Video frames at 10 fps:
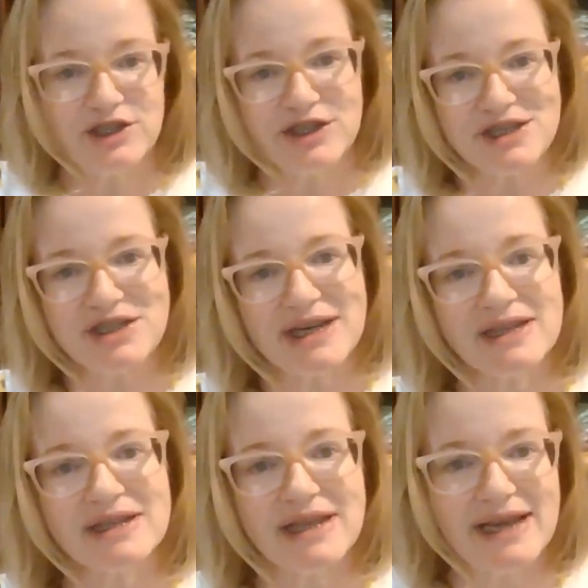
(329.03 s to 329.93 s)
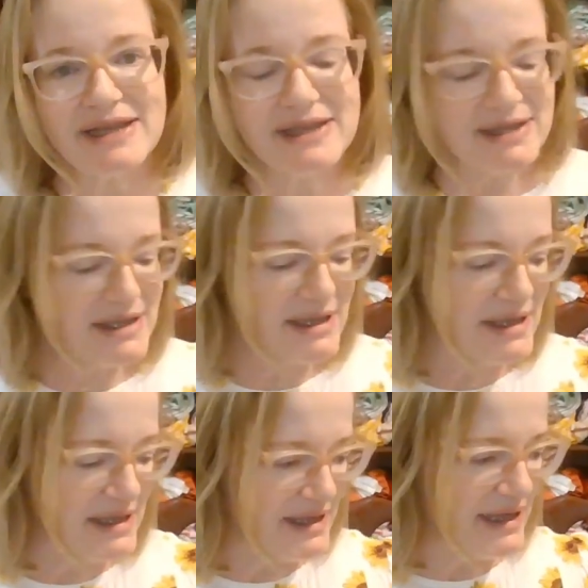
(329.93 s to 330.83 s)
adjusting
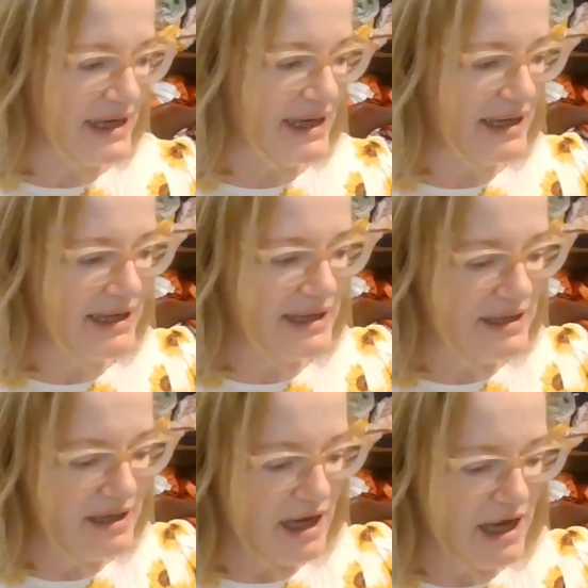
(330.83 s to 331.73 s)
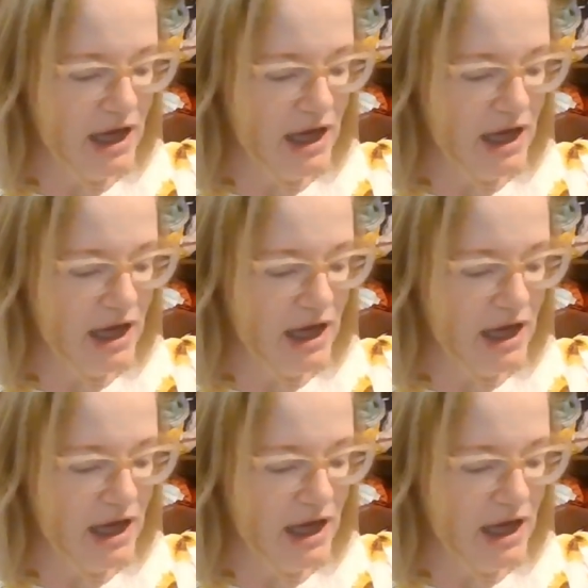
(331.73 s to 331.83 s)
sizes in